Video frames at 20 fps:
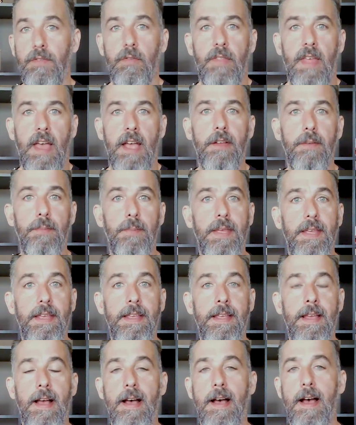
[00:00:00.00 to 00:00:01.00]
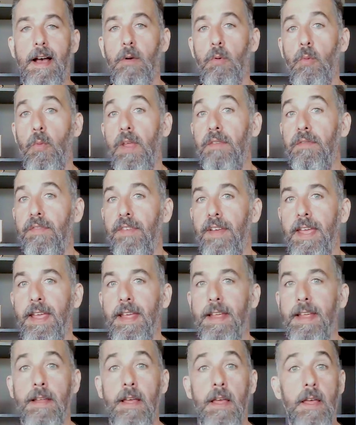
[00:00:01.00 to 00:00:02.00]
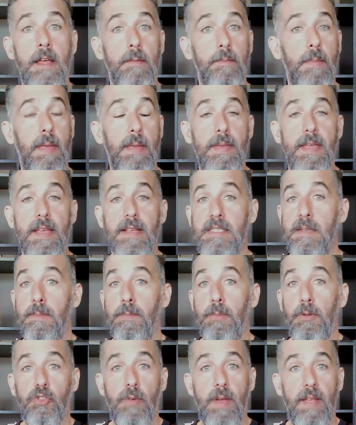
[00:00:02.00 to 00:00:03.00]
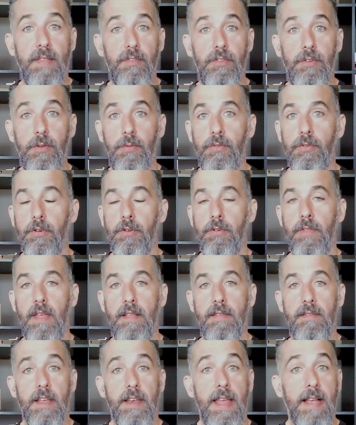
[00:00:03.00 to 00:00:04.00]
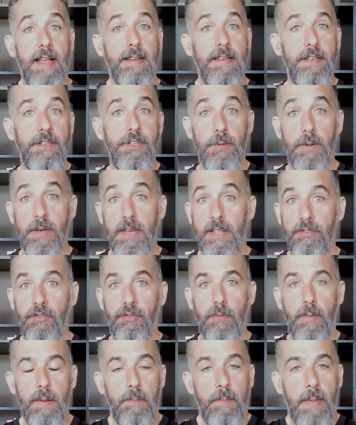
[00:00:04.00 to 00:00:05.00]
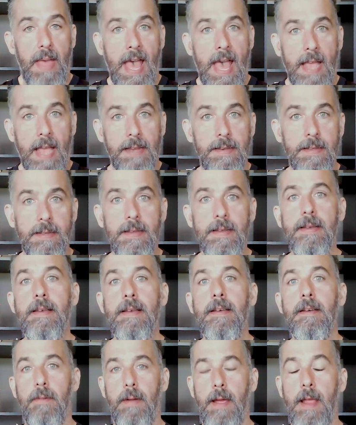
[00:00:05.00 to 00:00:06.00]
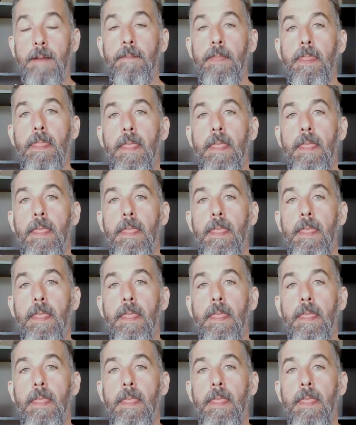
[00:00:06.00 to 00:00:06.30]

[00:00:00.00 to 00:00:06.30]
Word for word: So that could be a wind vane, maybe a simple transducer that's connected to an instrument pack, right?